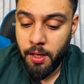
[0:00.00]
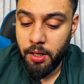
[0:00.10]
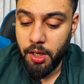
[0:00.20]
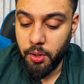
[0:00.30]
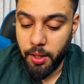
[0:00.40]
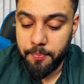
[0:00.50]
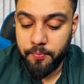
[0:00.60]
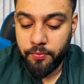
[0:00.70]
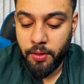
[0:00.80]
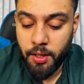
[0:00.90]
Okay.
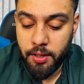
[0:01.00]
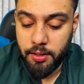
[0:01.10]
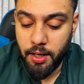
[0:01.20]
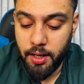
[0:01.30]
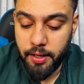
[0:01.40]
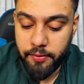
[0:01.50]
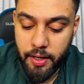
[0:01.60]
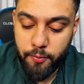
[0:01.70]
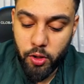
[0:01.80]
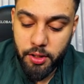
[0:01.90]
We
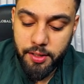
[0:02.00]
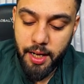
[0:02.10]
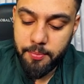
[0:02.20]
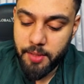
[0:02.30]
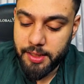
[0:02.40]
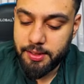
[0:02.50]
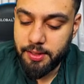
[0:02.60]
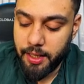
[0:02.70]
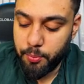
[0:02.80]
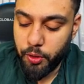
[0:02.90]
have got the time, that's
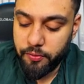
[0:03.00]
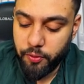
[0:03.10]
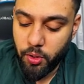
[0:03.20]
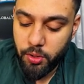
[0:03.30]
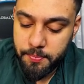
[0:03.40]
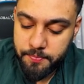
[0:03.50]
9.4.